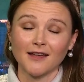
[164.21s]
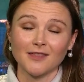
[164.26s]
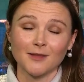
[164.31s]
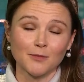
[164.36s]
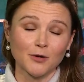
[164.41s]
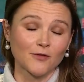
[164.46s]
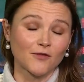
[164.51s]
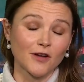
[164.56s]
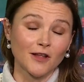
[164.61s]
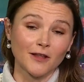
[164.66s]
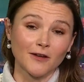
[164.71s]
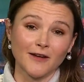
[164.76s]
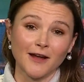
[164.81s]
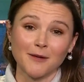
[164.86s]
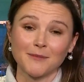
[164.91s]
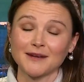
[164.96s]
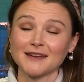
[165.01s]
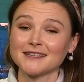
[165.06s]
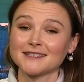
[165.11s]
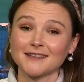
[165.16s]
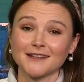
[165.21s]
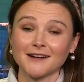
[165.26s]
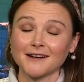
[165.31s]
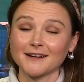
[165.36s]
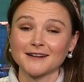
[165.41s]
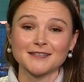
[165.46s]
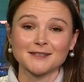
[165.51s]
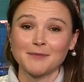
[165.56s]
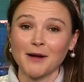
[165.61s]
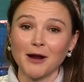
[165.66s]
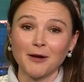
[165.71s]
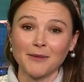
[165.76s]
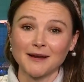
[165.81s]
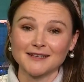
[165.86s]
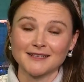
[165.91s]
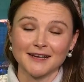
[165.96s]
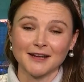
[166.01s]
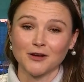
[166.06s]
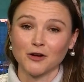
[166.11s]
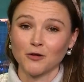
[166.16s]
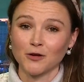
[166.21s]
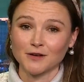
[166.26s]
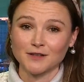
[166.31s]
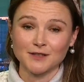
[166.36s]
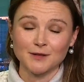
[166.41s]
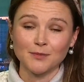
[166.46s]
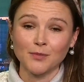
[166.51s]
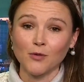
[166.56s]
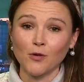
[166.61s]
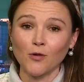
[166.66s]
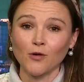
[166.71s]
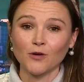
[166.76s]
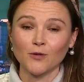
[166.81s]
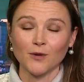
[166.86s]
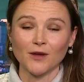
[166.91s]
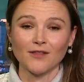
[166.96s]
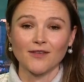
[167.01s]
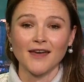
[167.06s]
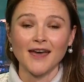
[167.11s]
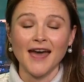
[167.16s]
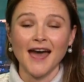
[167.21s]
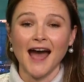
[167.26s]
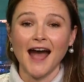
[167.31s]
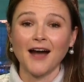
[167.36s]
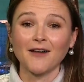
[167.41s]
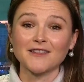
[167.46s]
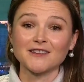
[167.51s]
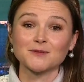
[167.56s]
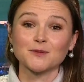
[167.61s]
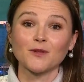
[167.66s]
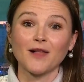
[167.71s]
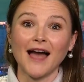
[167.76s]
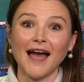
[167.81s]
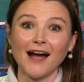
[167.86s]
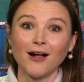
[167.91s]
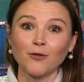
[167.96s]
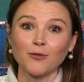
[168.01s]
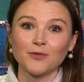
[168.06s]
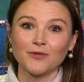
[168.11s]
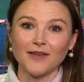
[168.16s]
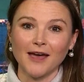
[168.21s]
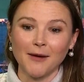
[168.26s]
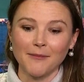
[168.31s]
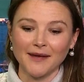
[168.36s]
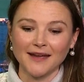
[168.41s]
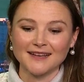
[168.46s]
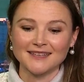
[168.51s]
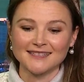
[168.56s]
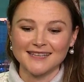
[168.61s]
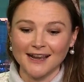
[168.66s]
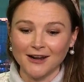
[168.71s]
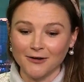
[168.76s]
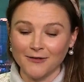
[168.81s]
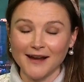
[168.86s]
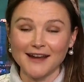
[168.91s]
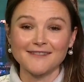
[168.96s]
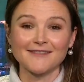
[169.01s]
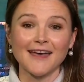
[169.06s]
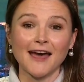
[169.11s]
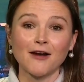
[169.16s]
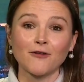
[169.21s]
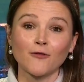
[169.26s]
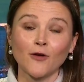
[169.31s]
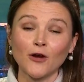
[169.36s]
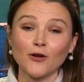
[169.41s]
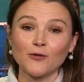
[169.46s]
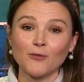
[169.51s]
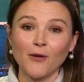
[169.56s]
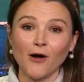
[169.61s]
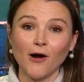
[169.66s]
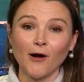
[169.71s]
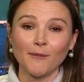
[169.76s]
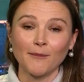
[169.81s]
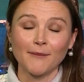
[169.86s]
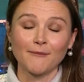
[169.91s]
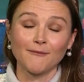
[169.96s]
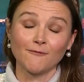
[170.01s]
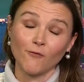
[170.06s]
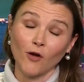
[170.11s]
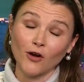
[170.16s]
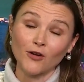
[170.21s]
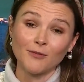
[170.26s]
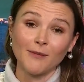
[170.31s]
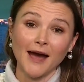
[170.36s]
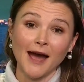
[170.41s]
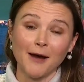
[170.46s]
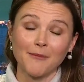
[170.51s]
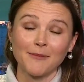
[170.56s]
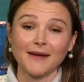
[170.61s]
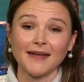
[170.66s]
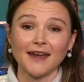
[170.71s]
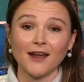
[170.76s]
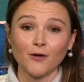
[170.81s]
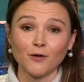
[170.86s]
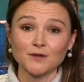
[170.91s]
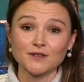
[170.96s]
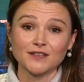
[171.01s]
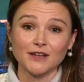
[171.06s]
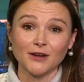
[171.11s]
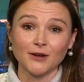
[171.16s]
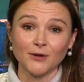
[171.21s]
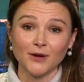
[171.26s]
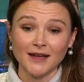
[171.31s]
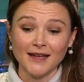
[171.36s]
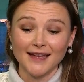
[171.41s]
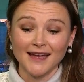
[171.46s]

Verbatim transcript: the portfolio companies that are experimenting across the board with how this will help them accelerate their roadmap and also